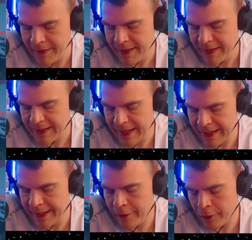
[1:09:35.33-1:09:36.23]
The
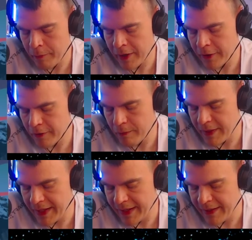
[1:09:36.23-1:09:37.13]
ego part of
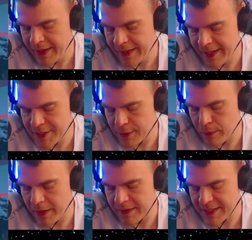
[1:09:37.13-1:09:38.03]
me doesn't
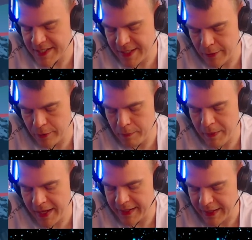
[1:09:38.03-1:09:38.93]
want just a good
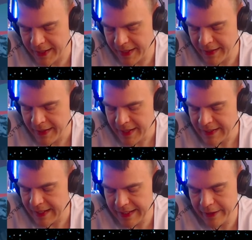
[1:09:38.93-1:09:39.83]
painting.
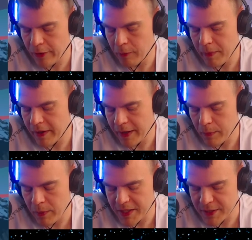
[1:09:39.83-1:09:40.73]
The ego part
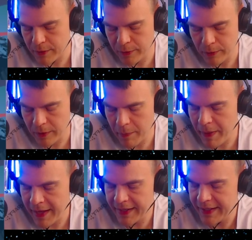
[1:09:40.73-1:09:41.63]
wants to do a
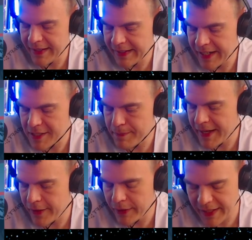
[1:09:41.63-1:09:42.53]
painting that is
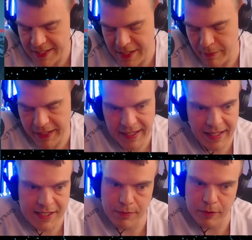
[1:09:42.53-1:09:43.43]
better than somebody
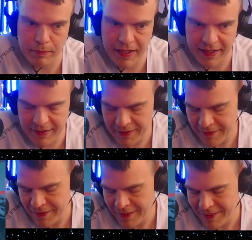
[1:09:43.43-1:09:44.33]
else would make.
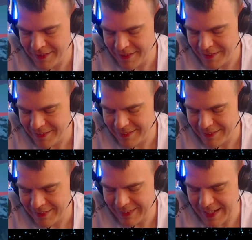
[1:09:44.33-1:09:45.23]

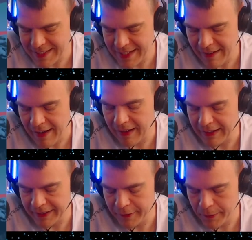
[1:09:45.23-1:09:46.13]
That's the
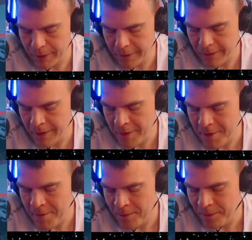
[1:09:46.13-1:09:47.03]
ugly truth.
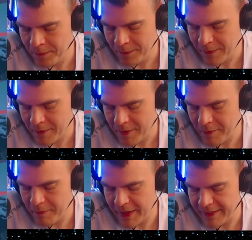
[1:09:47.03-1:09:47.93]

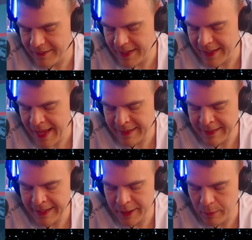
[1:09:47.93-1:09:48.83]
But I can't
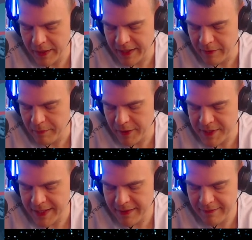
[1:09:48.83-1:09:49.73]
let it win, because
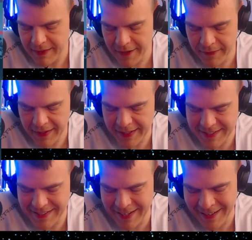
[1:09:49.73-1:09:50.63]
then nothing
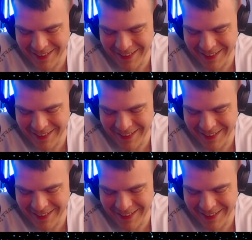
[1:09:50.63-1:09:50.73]
gets done,